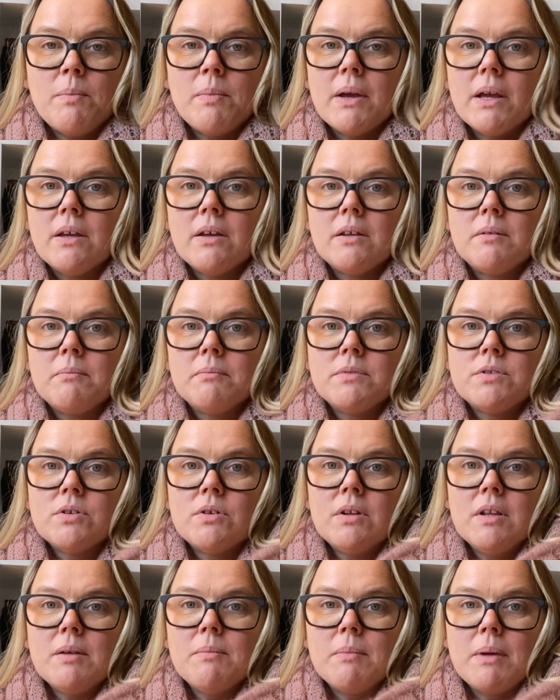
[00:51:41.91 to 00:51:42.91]
I could
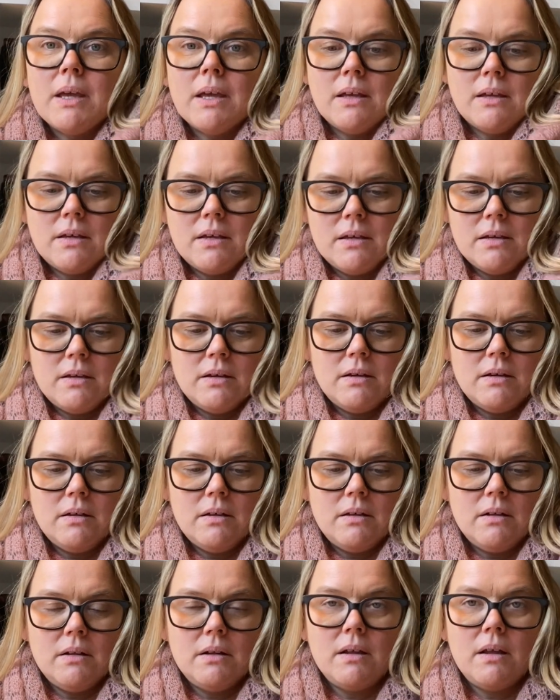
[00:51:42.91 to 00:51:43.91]
totally make
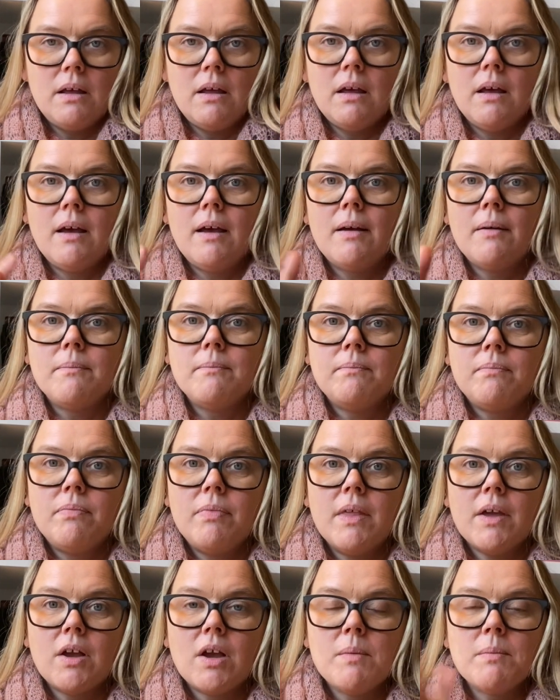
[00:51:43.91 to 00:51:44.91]

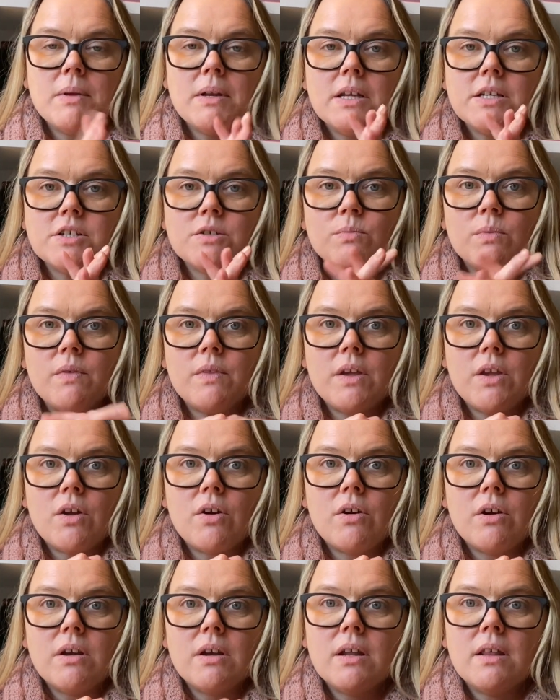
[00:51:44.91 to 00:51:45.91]
the combination with the
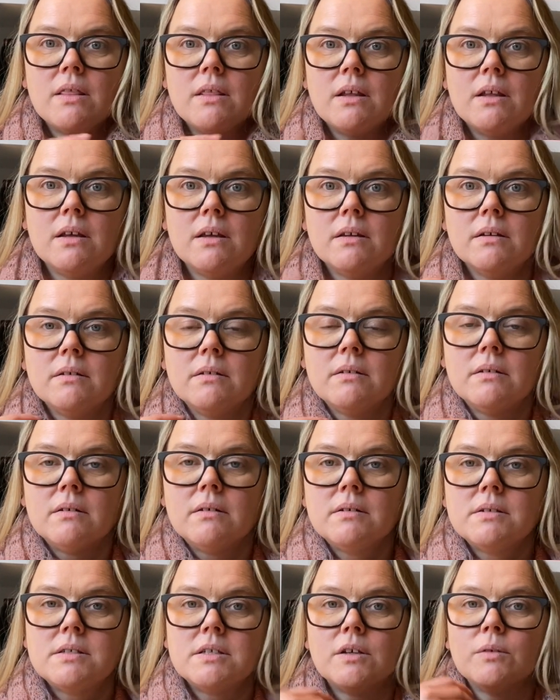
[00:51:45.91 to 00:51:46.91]
yarn and the
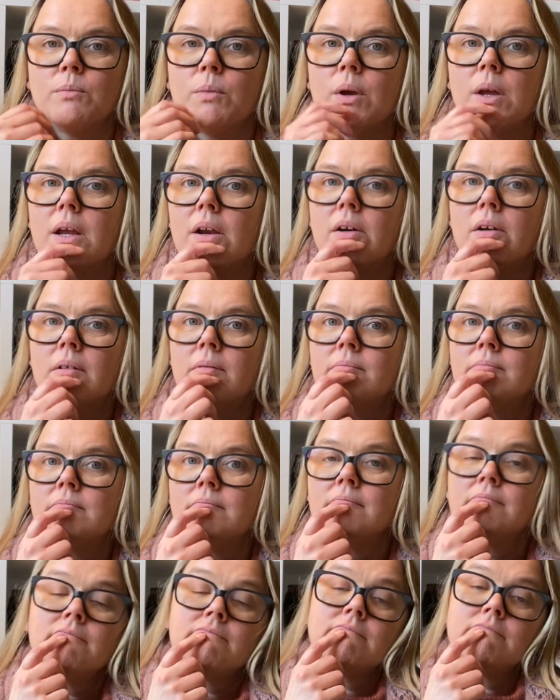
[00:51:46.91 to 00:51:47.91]
silk mohair.
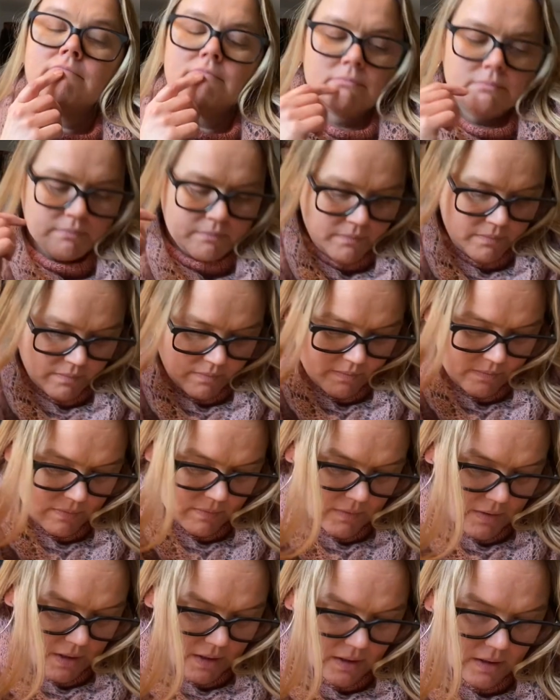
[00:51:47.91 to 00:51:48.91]

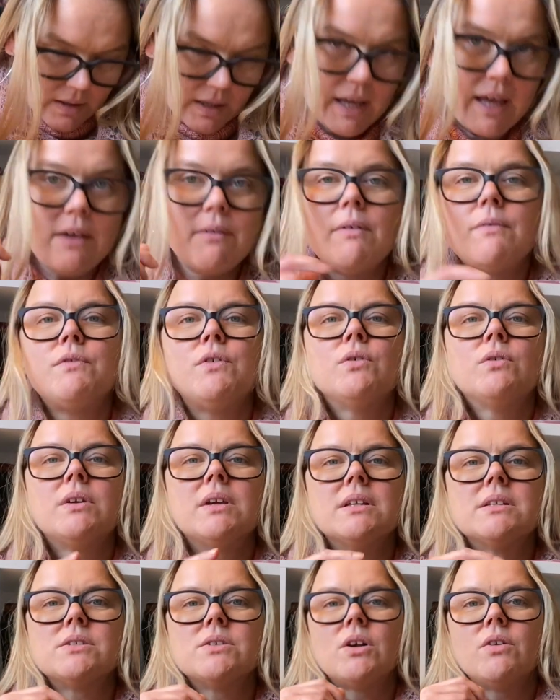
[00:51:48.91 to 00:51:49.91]
I have a few
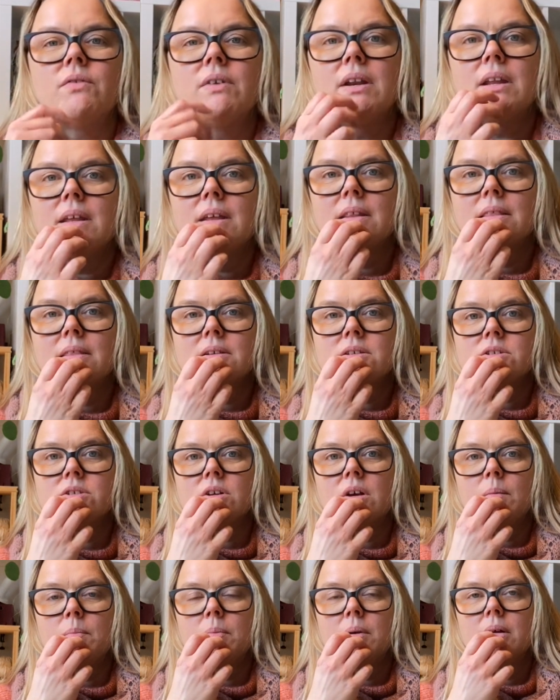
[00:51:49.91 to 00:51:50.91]
kits already in the
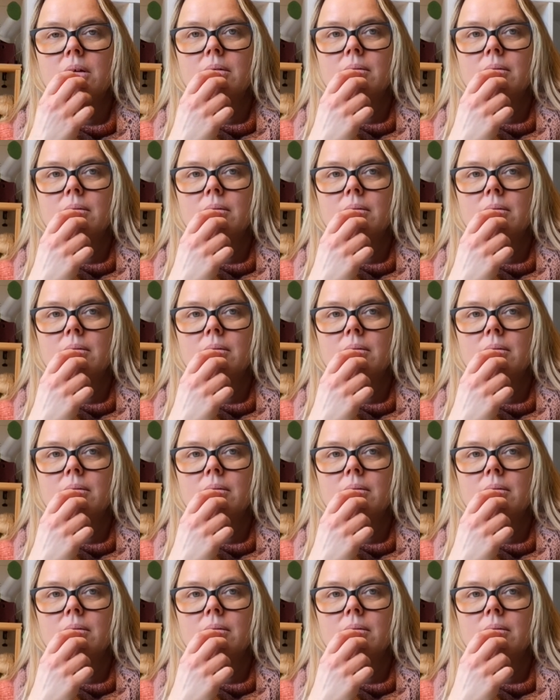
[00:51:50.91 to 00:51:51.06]
shop.